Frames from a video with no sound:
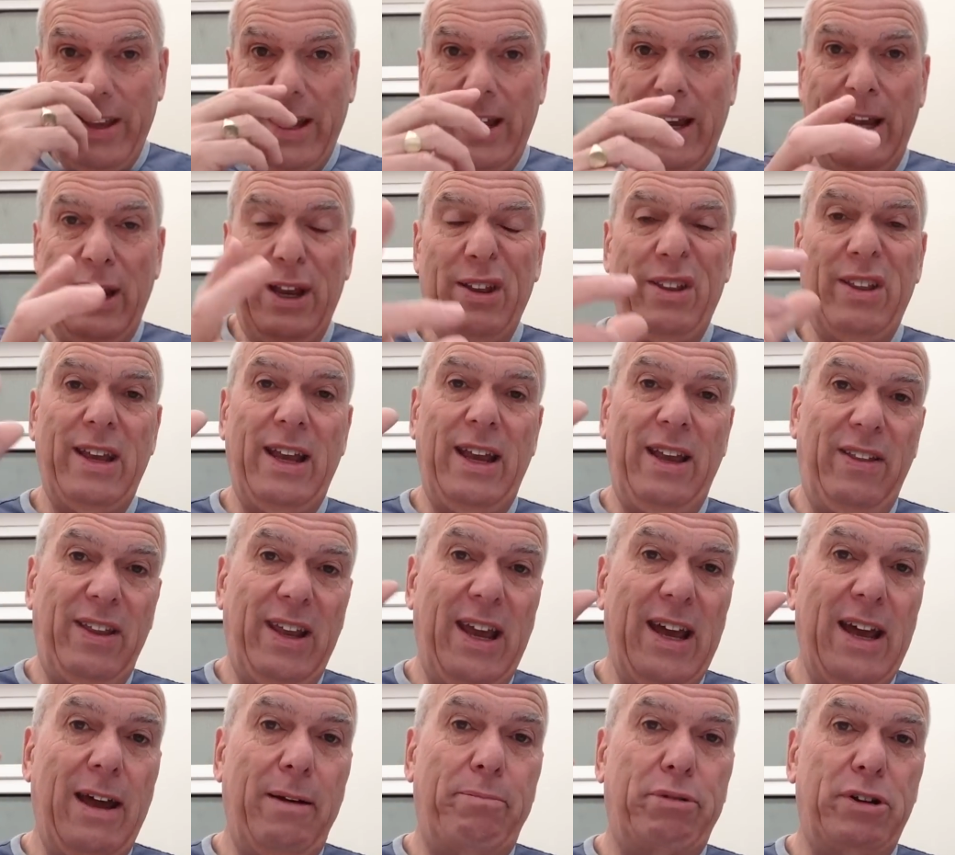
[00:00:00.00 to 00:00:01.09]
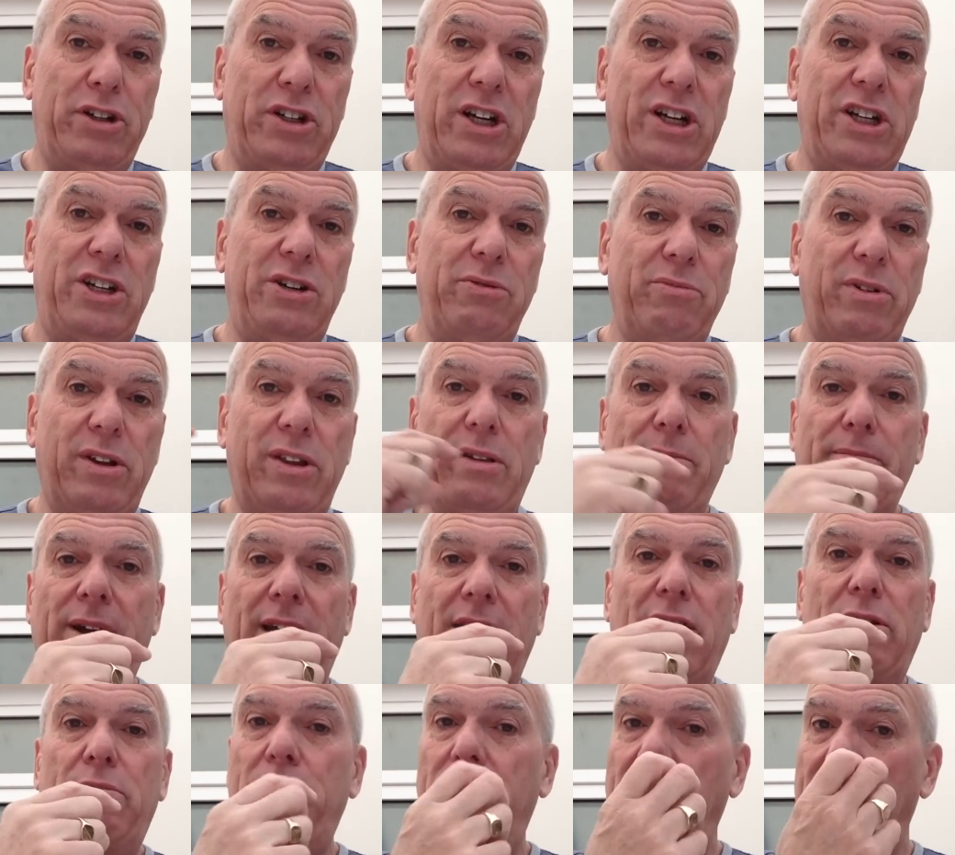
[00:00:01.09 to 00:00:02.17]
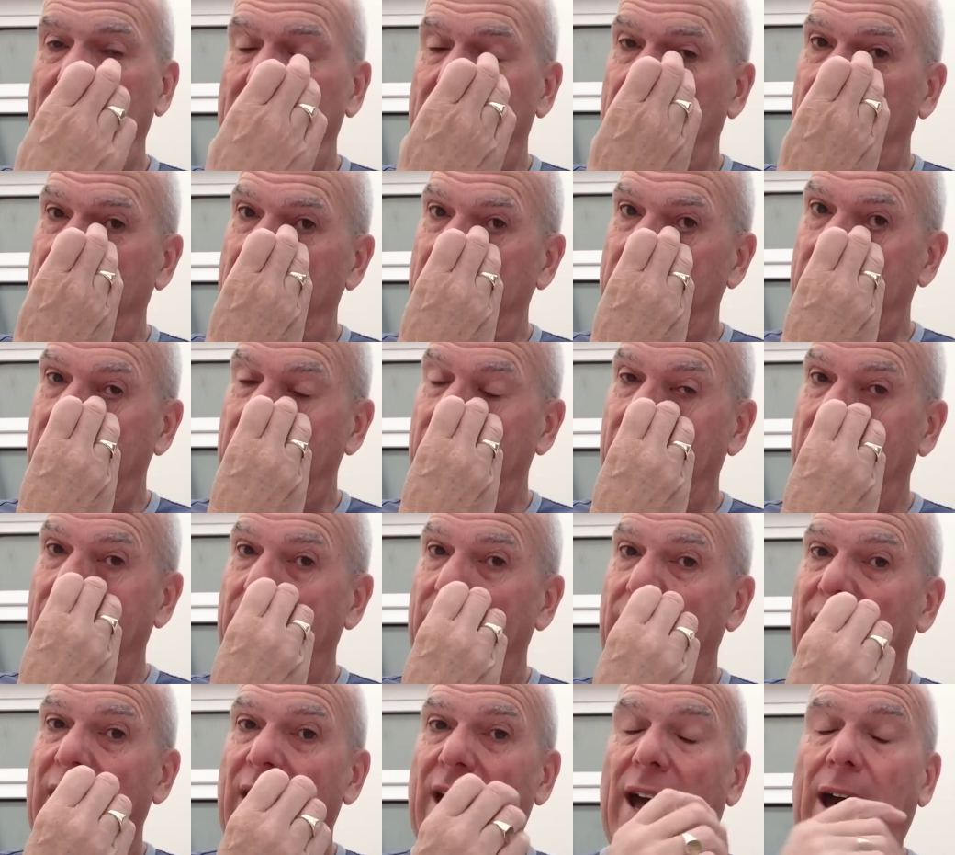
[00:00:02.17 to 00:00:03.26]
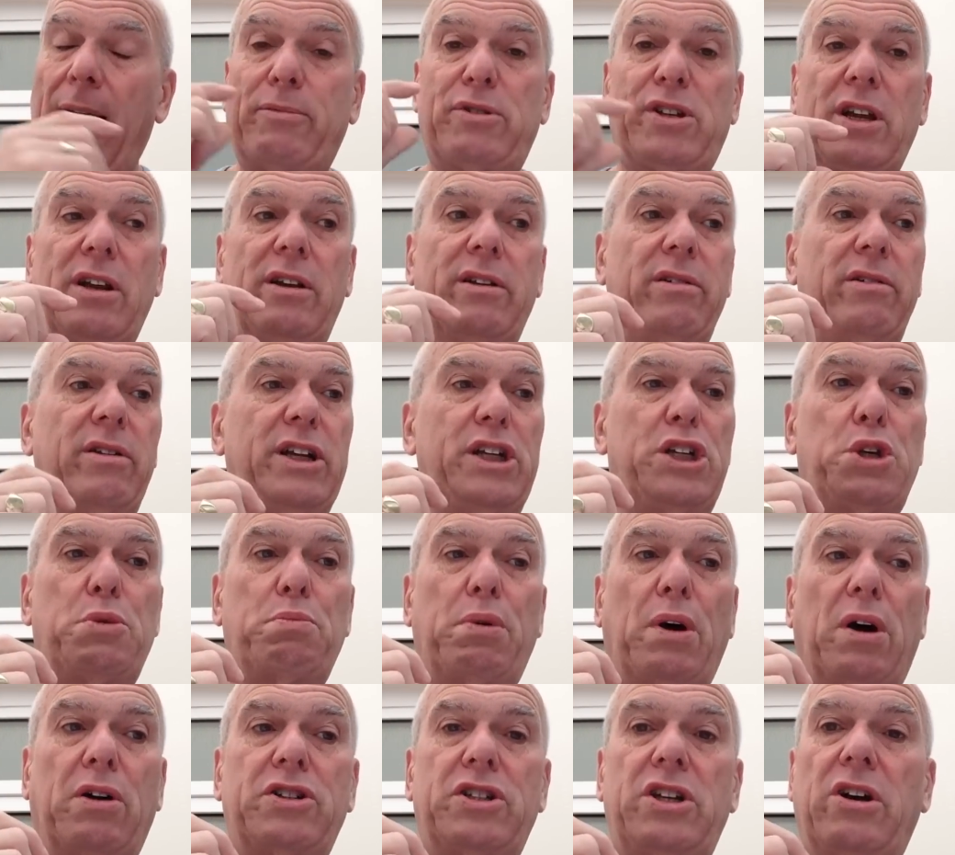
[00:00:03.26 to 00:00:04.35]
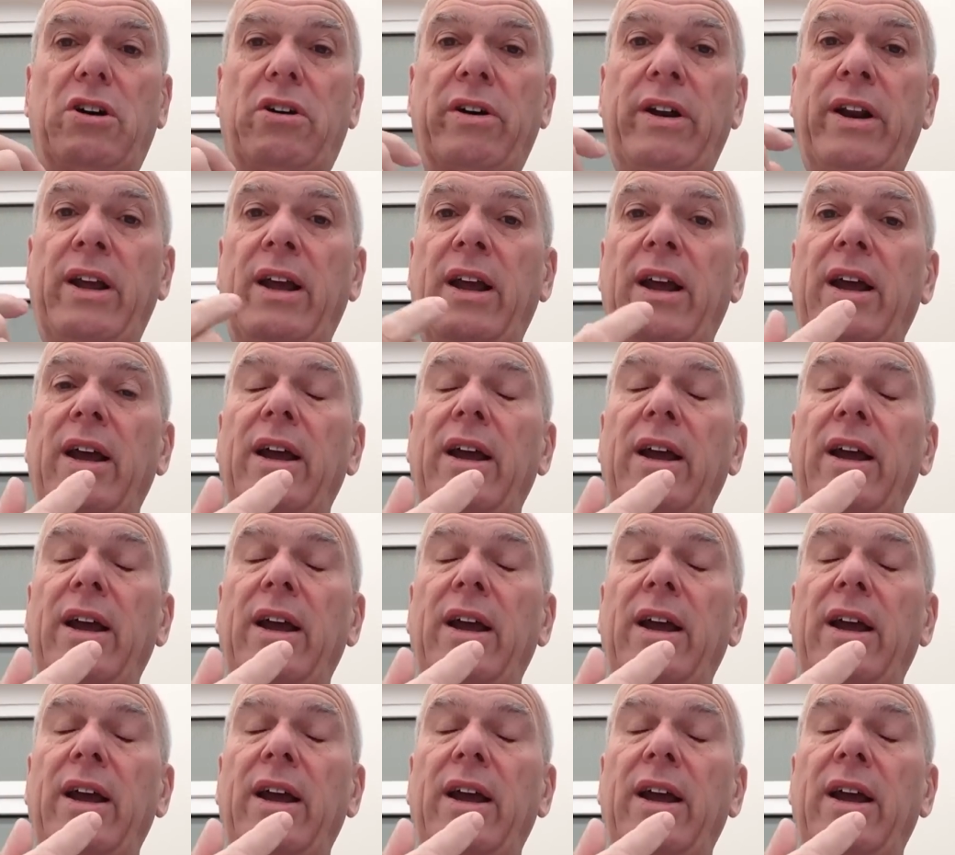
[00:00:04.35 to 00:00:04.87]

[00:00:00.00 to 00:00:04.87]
The ear position with the mouthpiece was absolutely spot on.